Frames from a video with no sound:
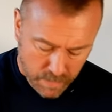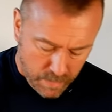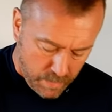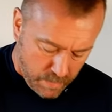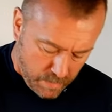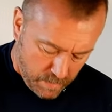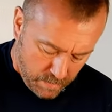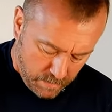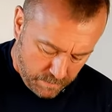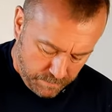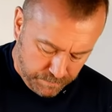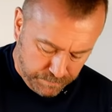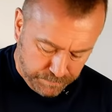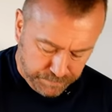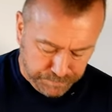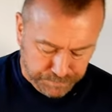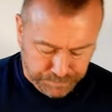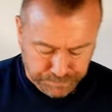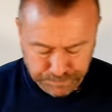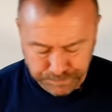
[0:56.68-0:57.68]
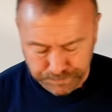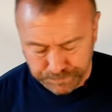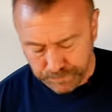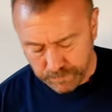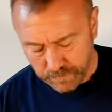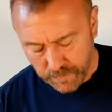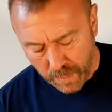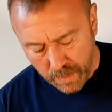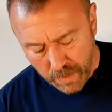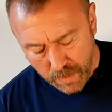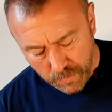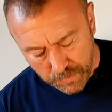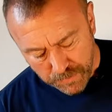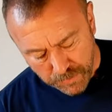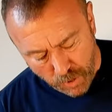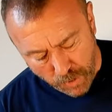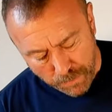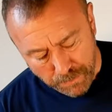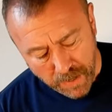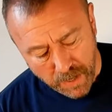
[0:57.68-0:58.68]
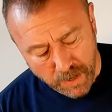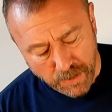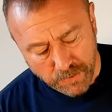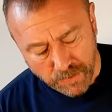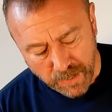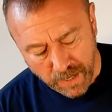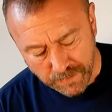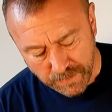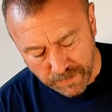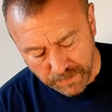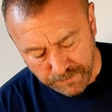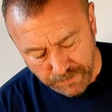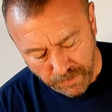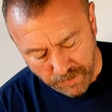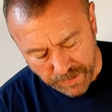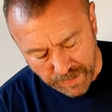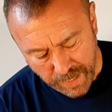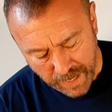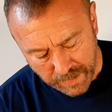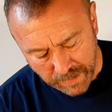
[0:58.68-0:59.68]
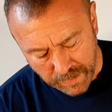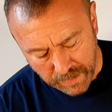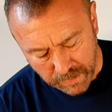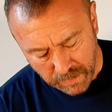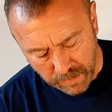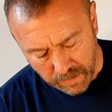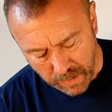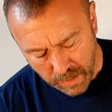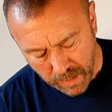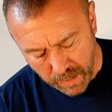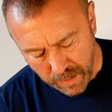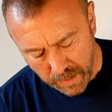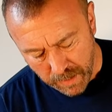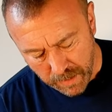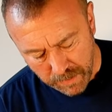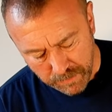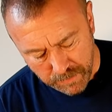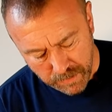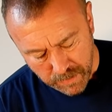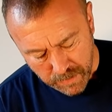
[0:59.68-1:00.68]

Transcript: With the combo, you get this very natty little